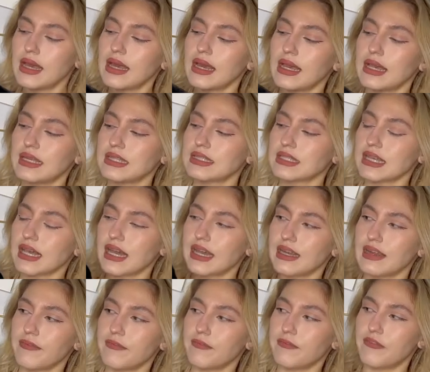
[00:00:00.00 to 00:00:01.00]
It's kind
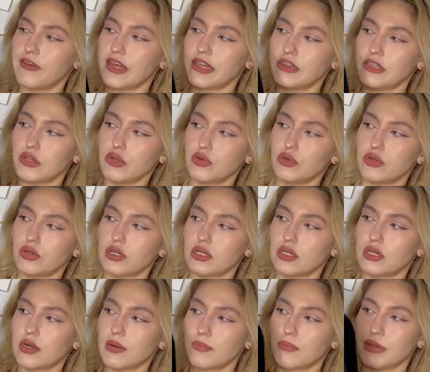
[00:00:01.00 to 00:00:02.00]
of velure
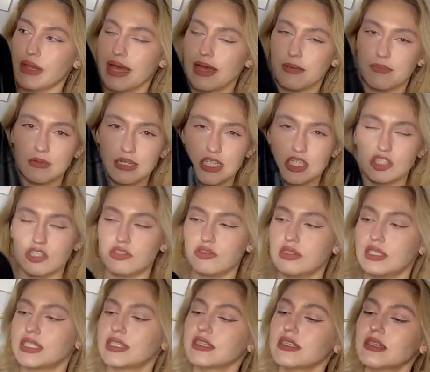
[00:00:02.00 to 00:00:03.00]
black
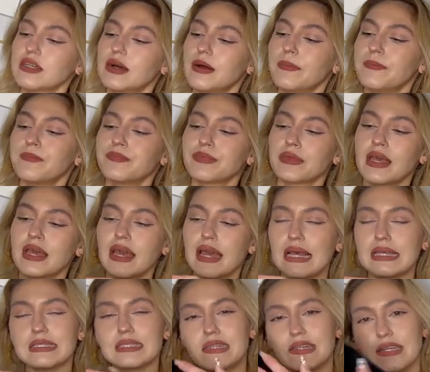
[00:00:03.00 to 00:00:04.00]
material. It
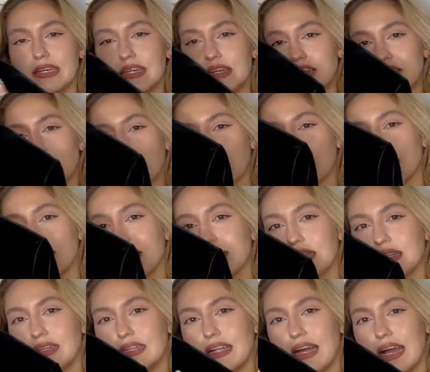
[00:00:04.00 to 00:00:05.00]
has a little
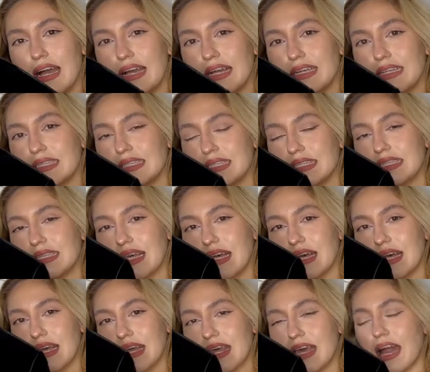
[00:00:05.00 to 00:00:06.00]
nice
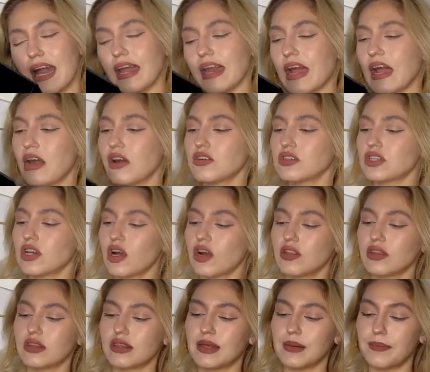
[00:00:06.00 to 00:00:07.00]
cutout
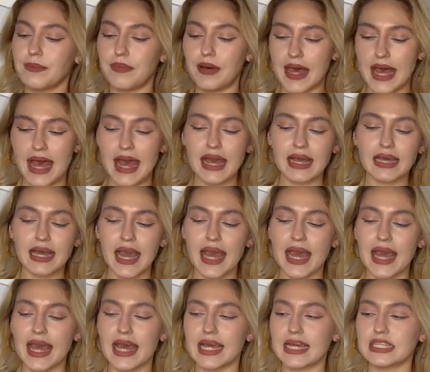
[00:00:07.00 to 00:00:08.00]
on the back,
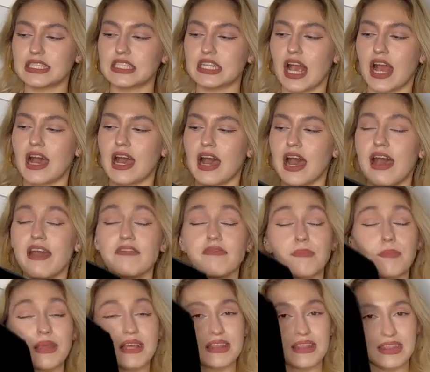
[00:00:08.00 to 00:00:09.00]
and I've
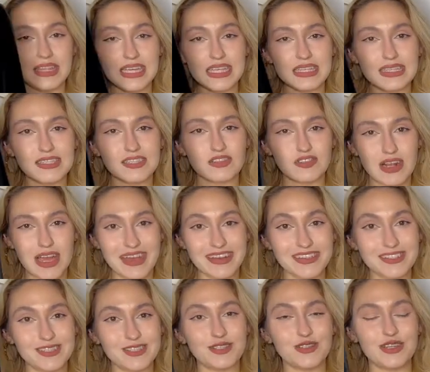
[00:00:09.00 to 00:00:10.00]
picked this
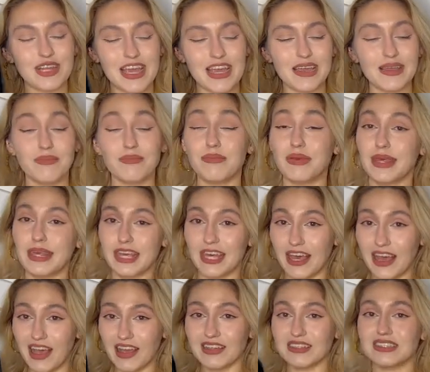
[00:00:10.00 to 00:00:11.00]
dress today
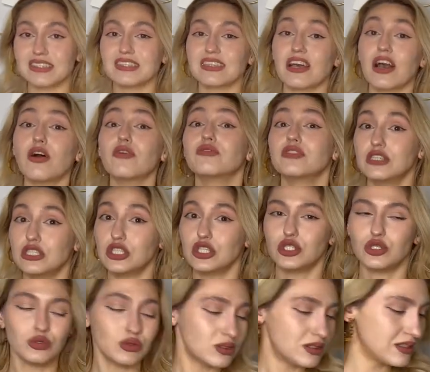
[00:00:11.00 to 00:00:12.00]
because of the
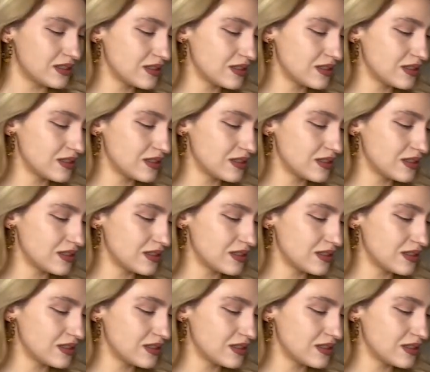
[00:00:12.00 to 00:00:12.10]
shoes.